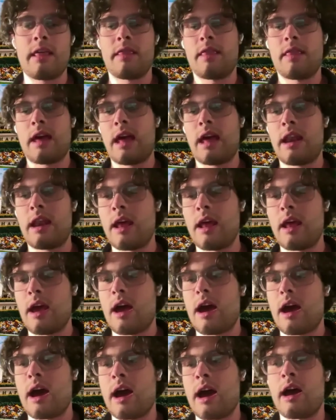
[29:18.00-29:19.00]
Then
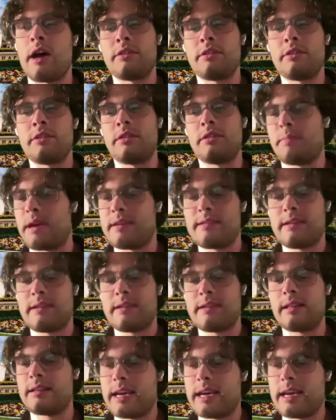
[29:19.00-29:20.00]
I'll
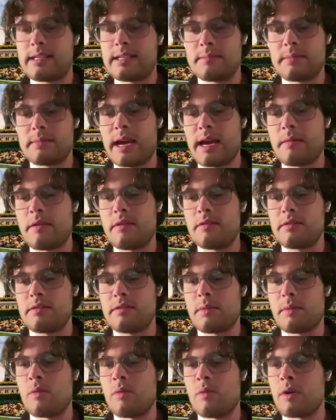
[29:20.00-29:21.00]
basically take some time to do
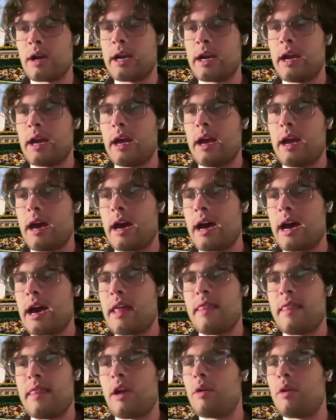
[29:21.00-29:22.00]
some homework,
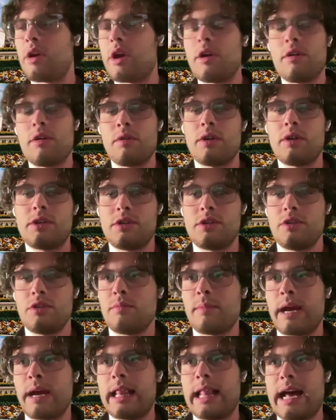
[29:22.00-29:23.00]
and then I'll go
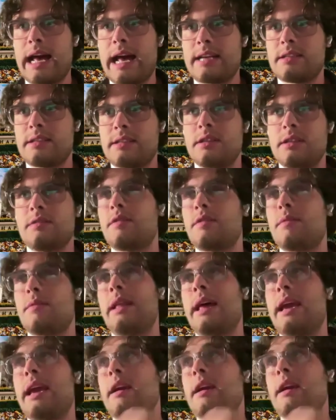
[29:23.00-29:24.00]
to my classes from
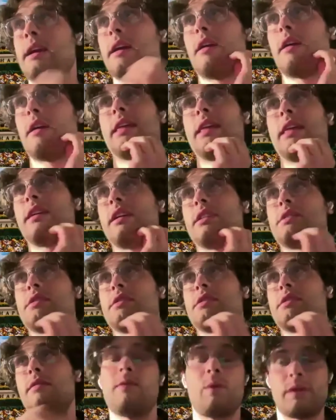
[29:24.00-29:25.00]
like, I think
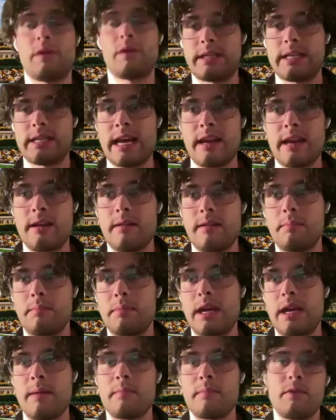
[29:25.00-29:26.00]
it's 4 to 10
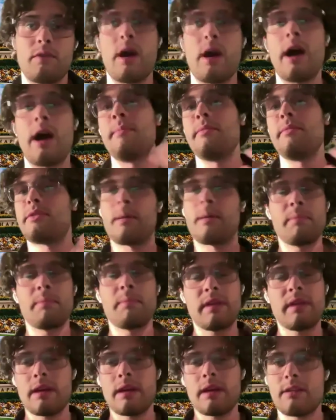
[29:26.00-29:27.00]
p.m.
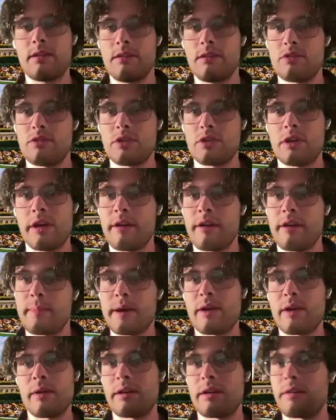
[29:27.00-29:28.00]
Something you should note
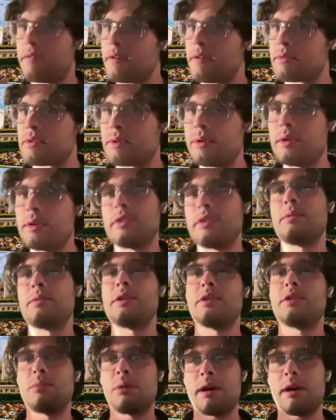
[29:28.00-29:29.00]
about going to film school is we
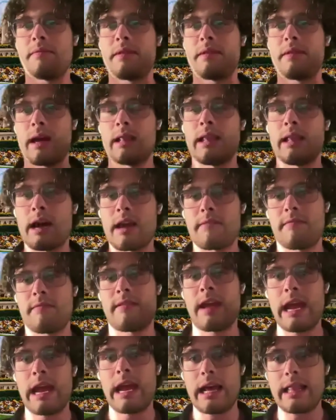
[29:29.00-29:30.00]
do have like a lot of
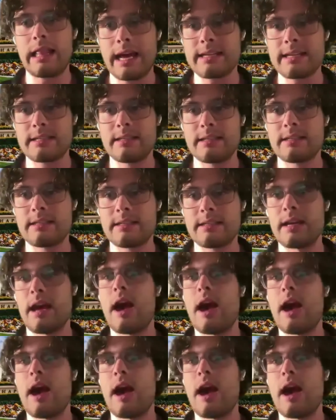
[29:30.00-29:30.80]
night classes,